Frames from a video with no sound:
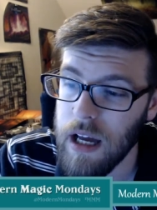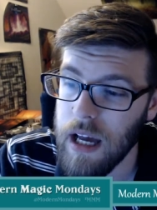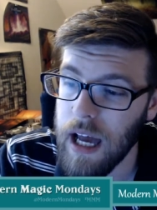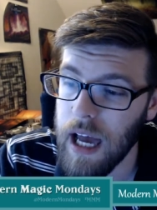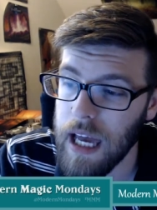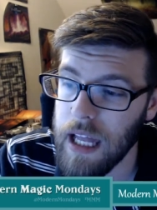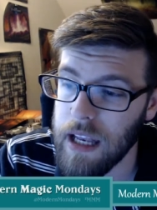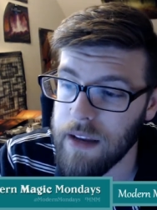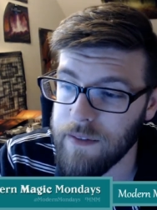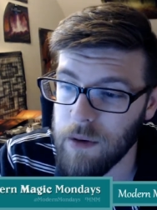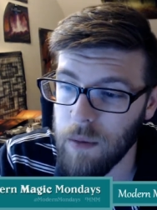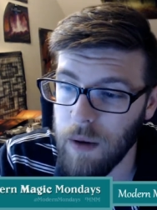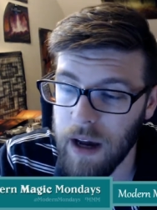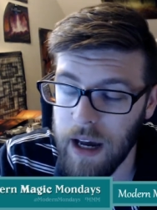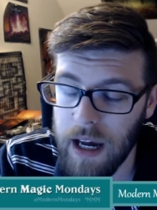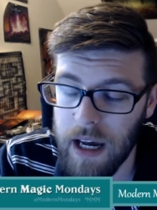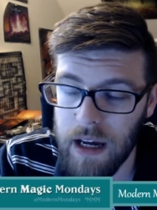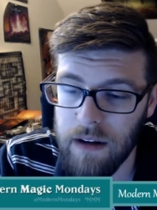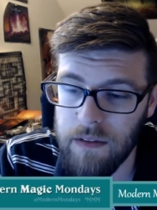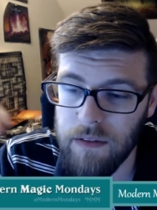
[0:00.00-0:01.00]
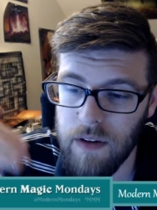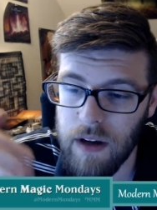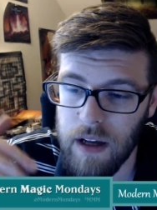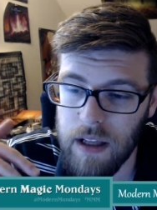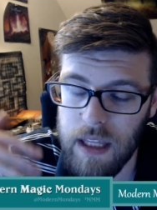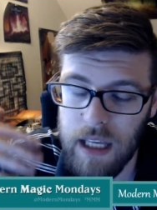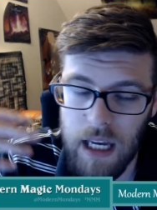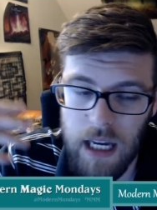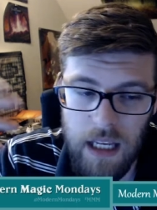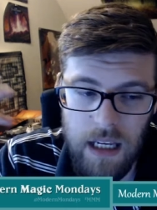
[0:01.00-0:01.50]
and if you have, at
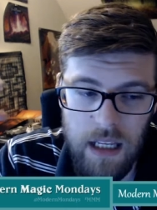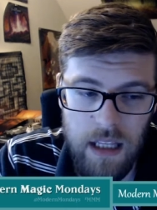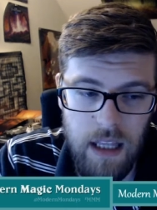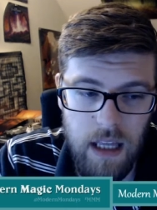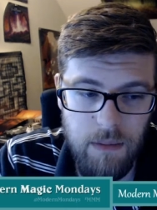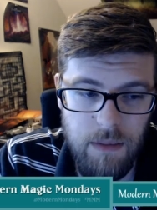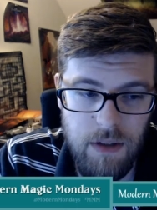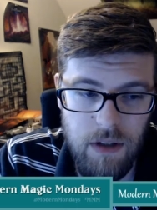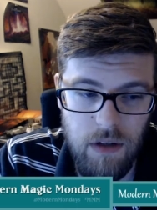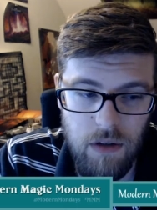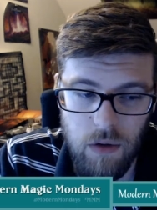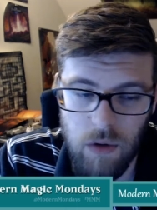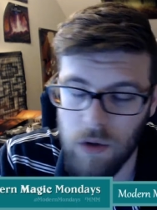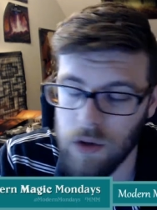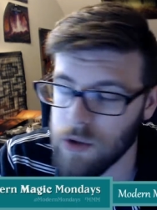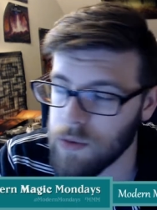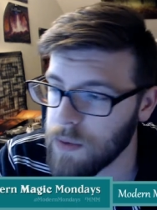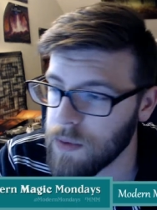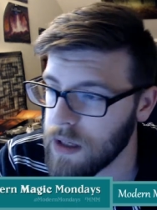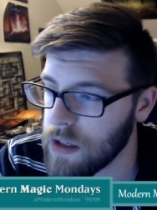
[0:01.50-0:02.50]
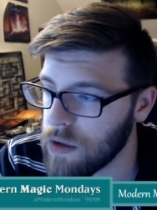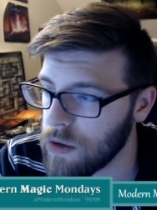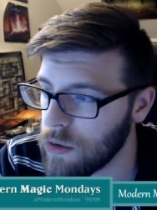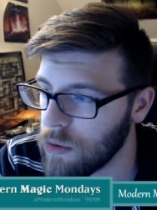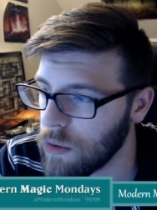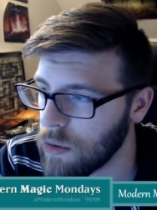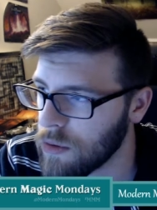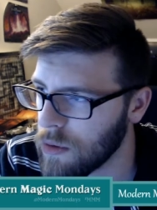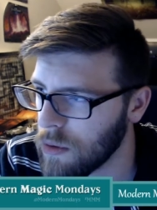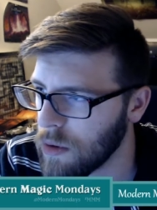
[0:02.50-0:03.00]
the end of the episode, of course, we do
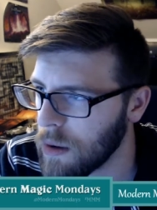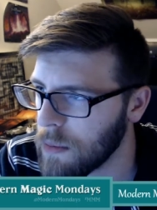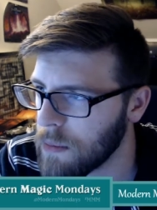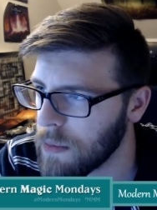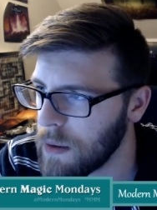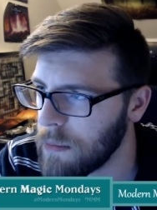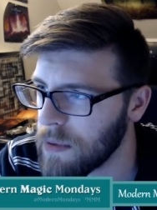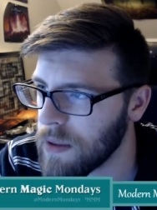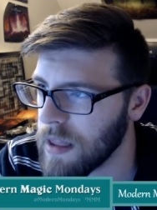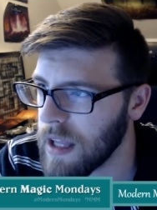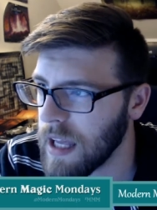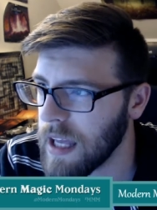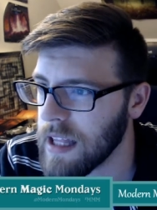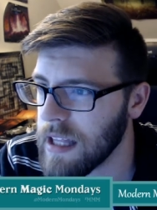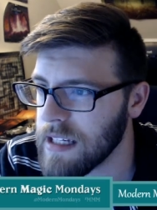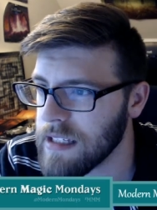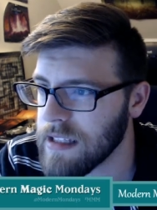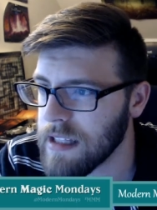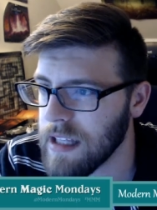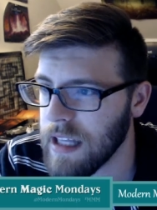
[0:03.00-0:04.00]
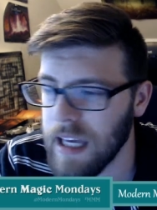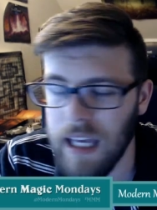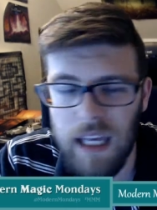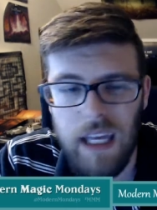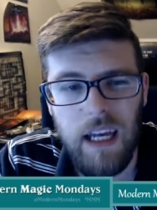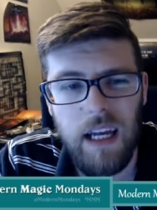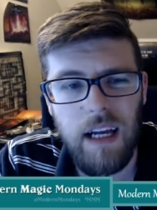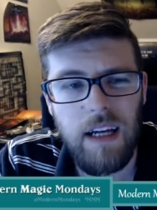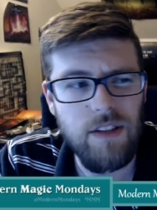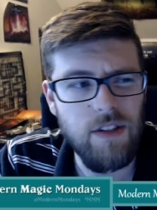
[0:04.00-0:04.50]
throw up the playlist link,
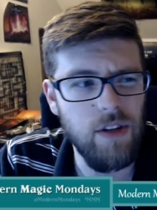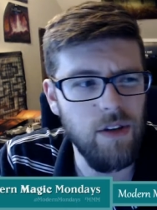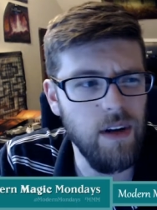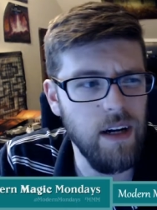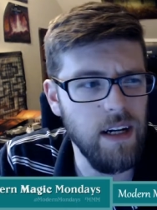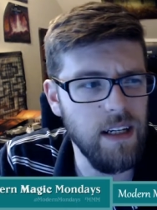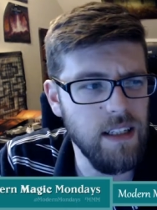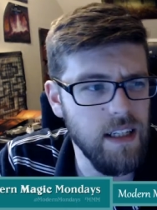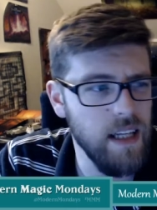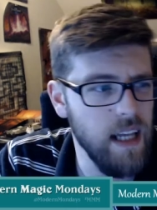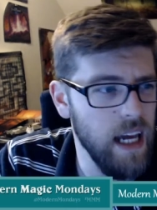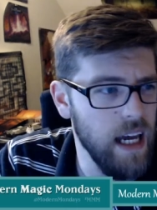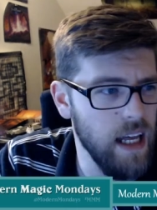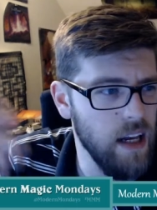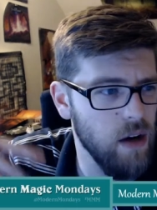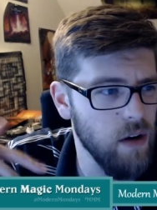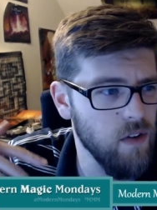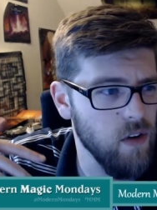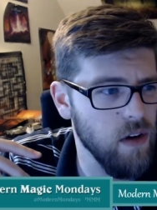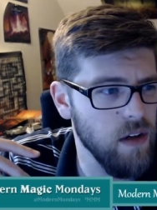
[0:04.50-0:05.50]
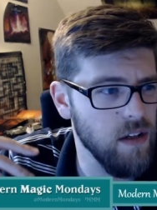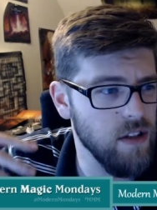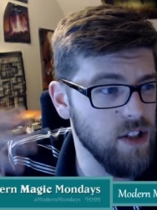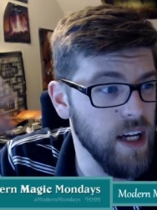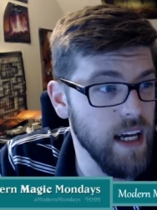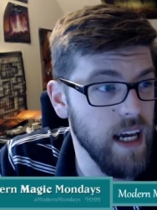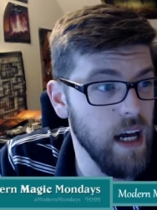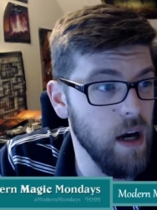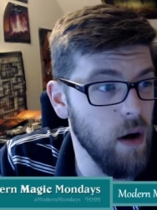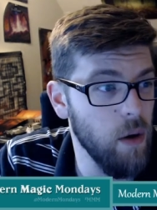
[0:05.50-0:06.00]
so you guys can head over and
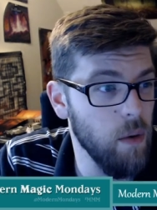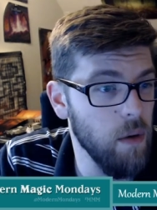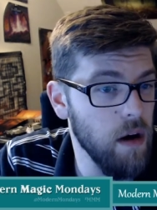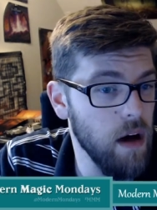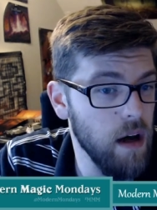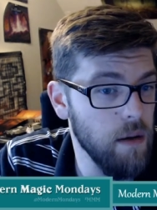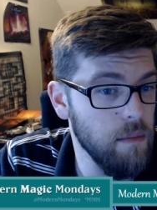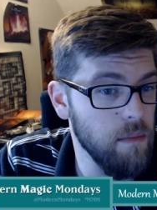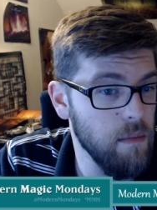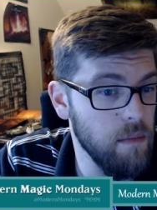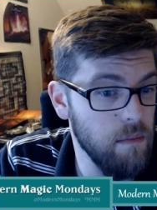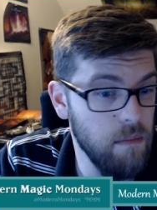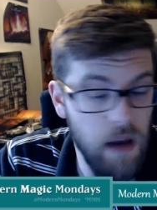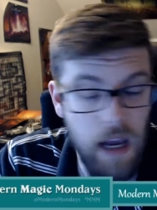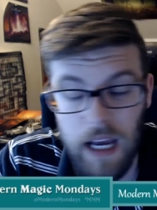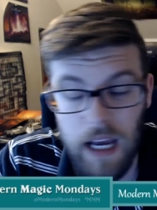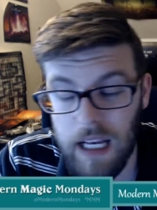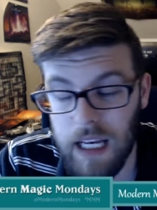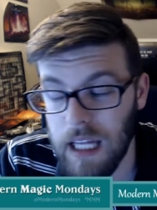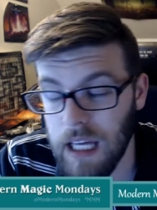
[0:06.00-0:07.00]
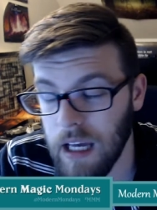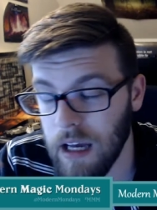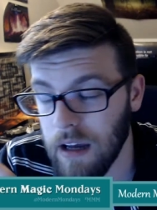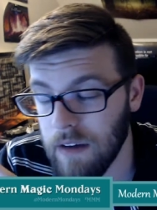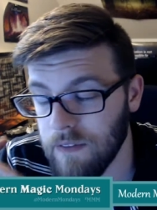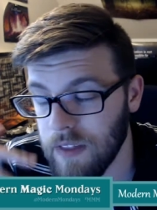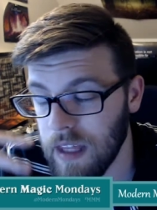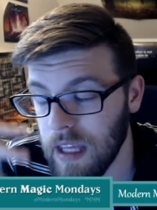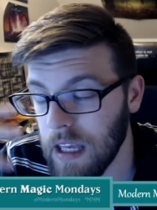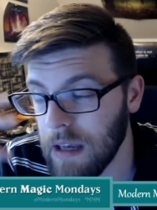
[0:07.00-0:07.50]
check out any
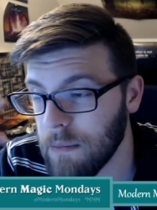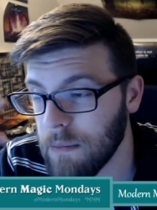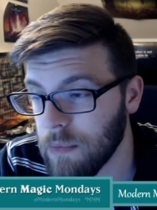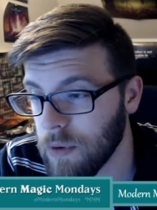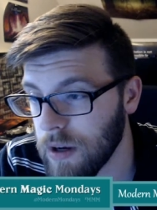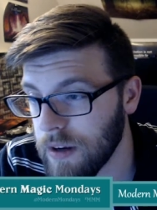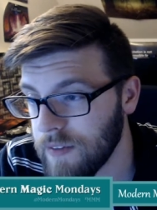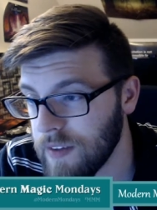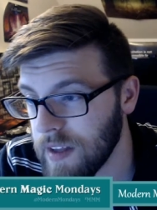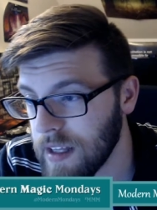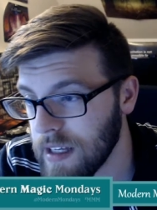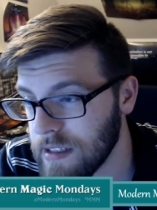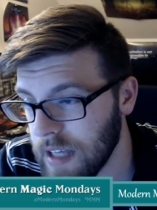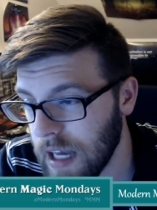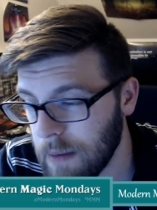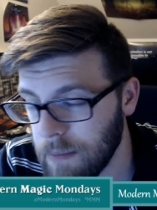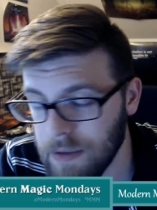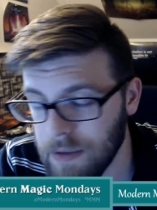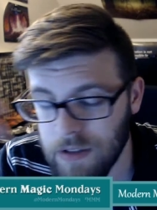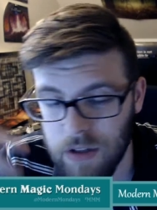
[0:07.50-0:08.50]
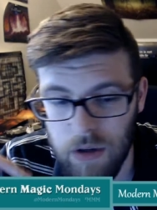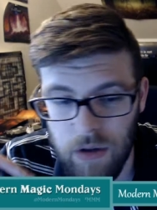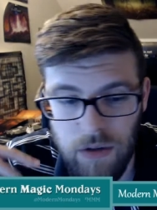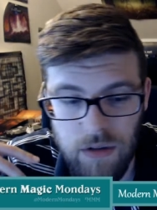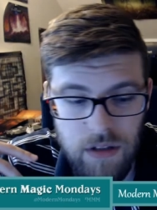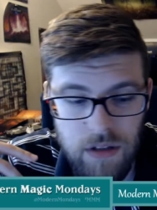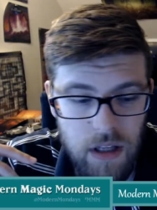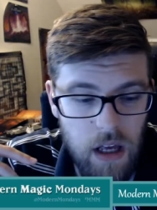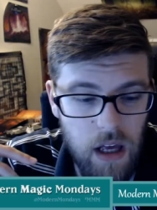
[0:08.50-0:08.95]
of the previous episodes